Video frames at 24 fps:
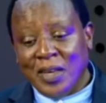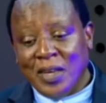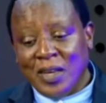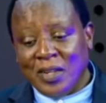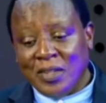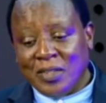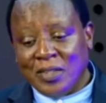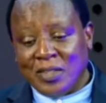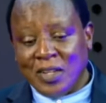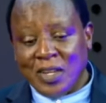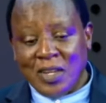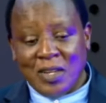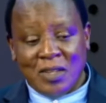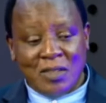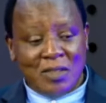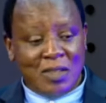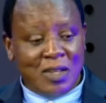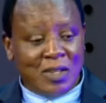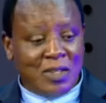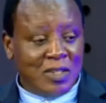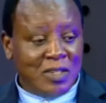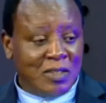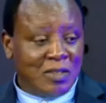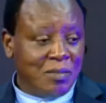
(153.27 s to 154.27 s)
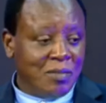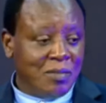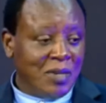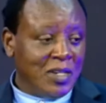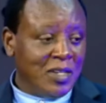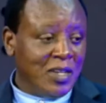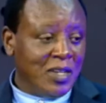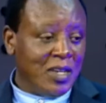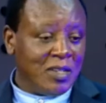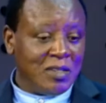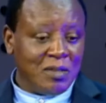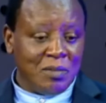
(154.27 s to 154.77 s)
and saying that his
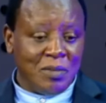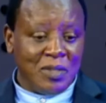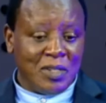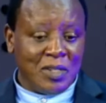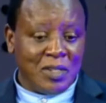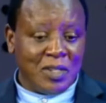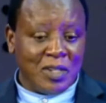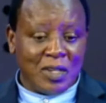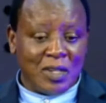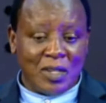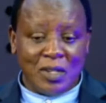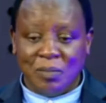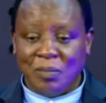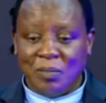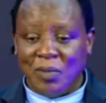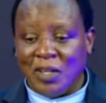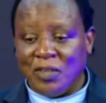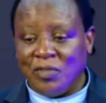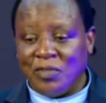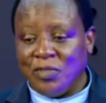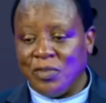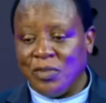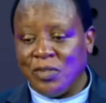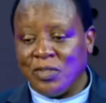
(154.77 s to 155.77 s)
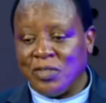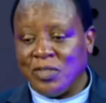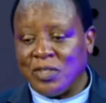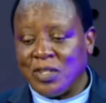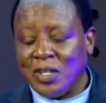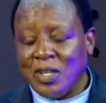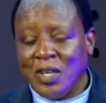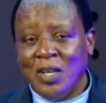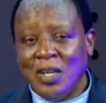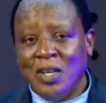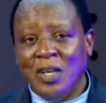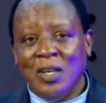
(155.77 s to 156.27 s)
money has been taken by force.
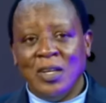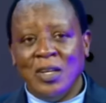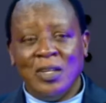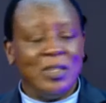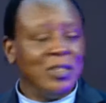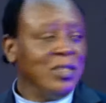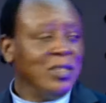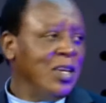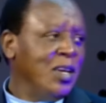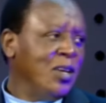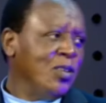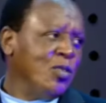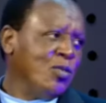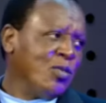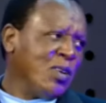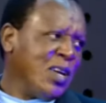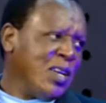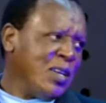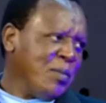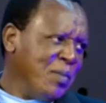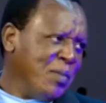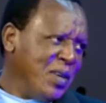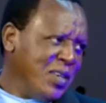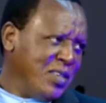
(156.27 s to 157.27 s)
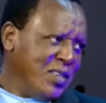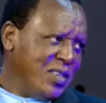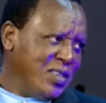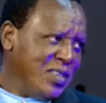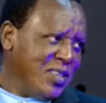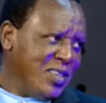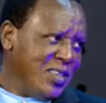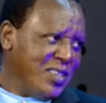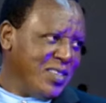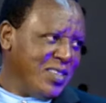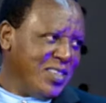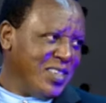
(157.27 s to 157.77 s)
Now you can imagine
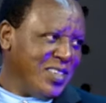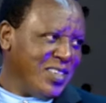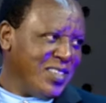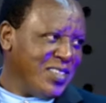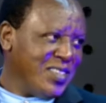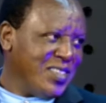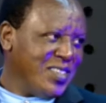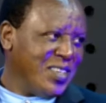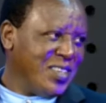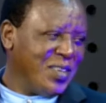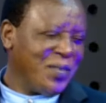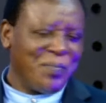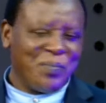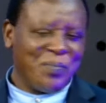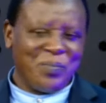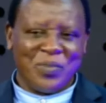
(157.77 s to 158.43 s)
these things.